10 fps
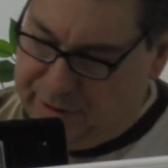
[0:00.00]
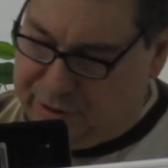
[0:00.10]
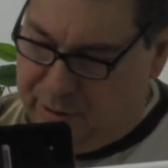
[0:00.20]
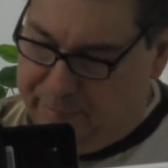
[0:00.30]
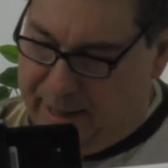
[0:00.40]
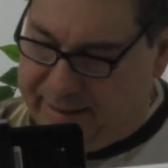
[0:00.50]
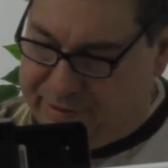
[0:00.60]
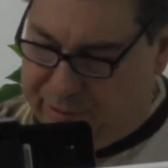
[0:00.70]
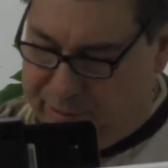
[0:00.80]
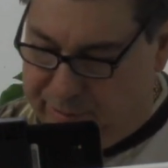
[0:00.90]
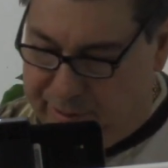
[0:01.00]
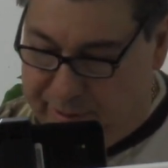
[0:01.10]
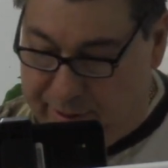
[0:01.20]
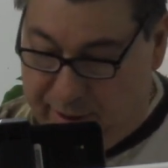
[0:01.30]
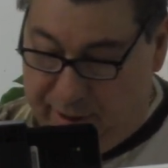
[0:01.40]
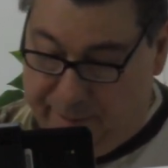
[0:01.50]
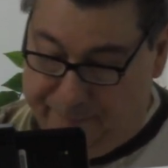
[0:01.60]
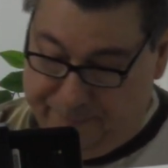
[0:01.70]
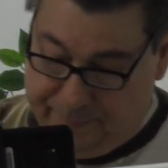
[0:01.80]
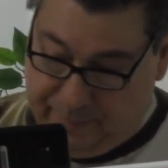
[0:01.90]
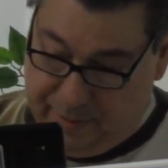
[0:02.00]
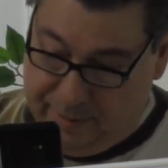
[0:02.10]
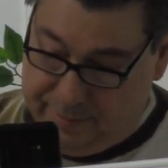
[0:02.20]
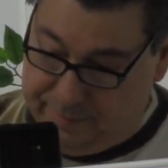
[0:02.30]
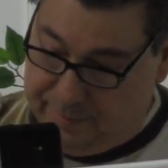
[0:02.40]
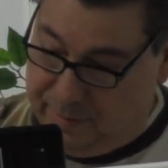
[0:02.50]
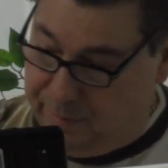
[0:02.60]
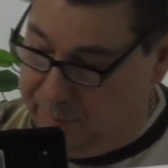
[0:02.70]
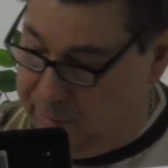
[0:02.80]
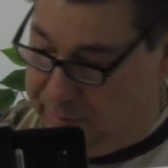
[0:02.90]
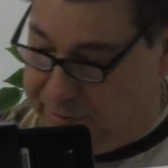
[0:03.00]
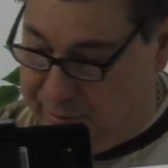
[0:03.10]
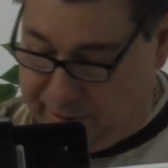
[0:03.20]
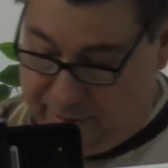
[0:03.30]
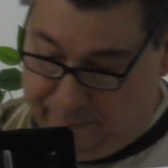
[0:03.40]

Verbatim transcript: let's go back. So um, we were talking